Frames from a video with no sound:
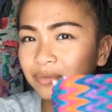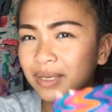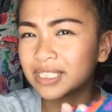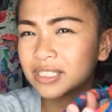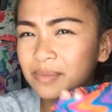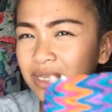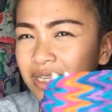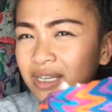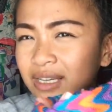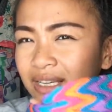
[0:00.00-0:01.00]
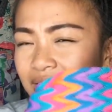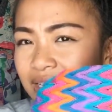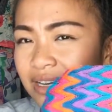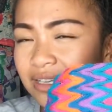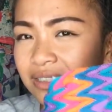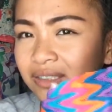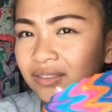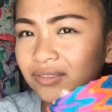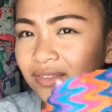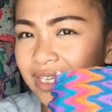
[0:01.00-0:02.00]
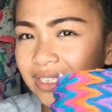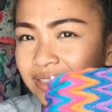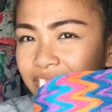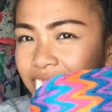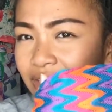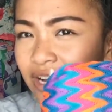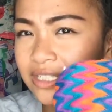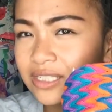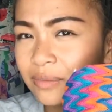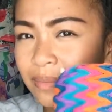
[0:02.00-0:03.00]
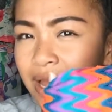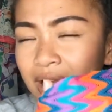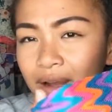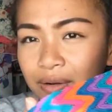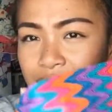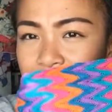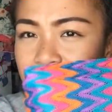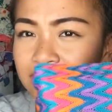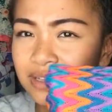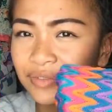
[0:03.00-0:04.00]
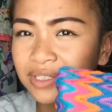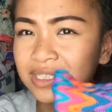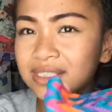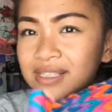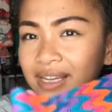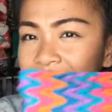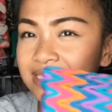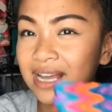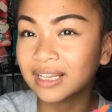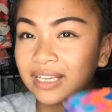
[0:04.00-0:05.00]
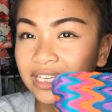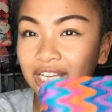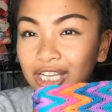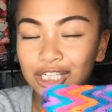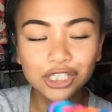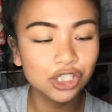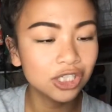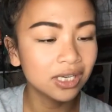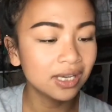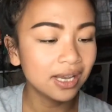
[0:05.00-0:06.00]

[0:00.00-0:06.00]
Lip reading: Reminds me of like Austin Powers, 70s psychedelic-ish.